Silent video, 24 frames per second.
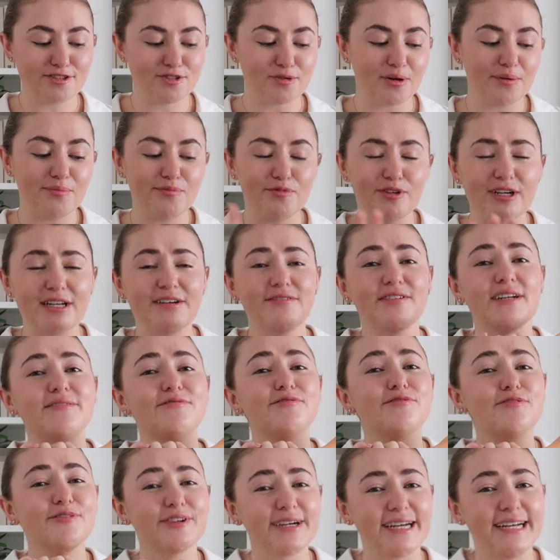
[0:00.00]
So I'm really, really,
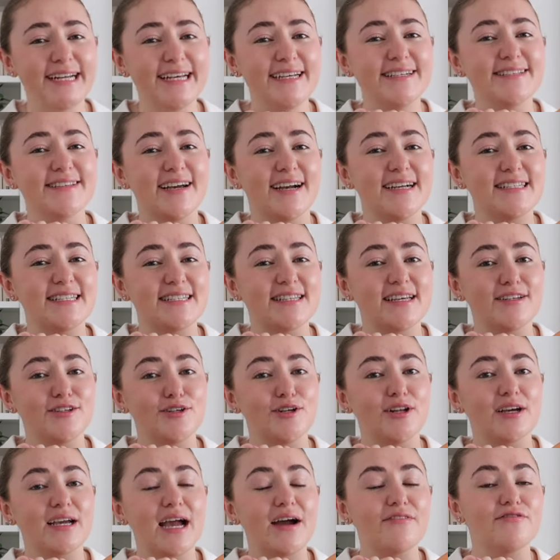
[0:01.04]
really excited that New
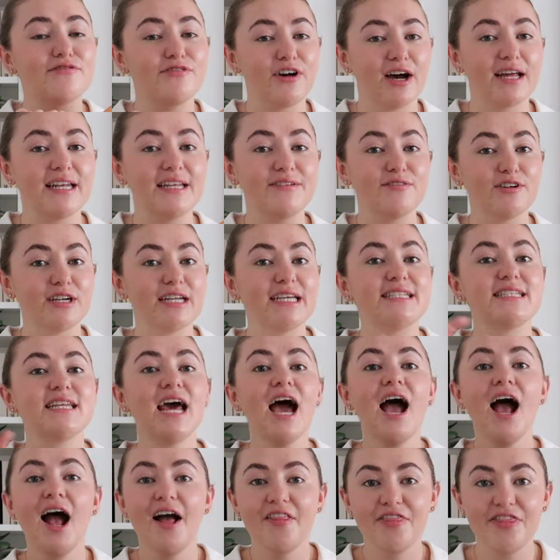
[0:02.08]
Look have finally released
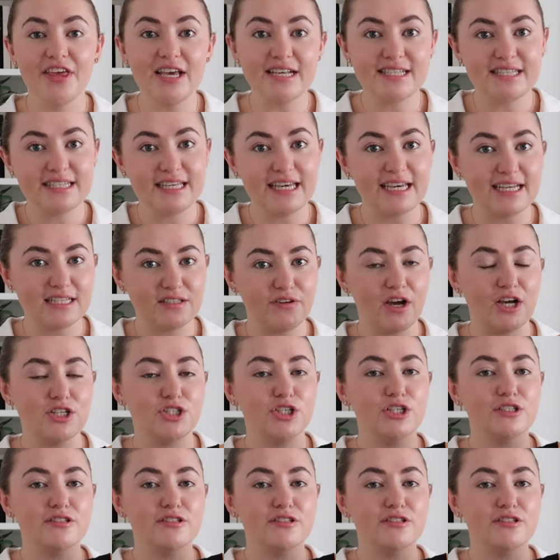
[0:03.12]
this year's version,